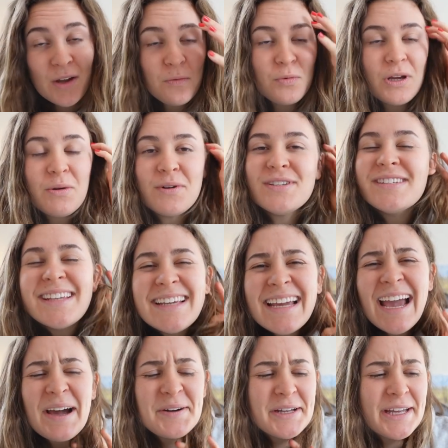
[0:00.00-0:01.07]
we will see
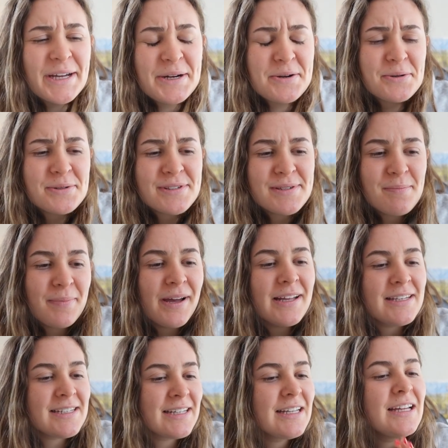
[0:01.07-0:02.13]
how it goes.
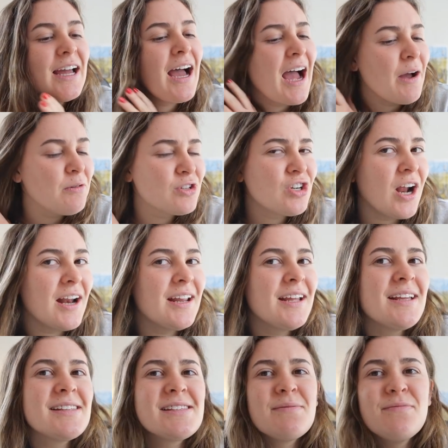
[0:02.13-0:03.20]
But I will try to
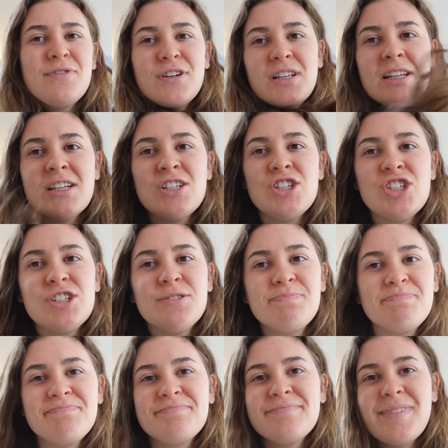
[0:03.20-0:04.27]
get some footage.
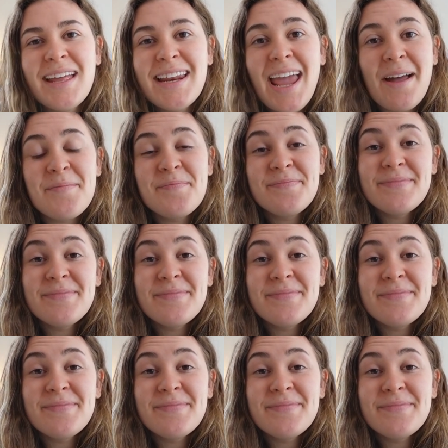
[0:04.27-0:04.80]
And yeah,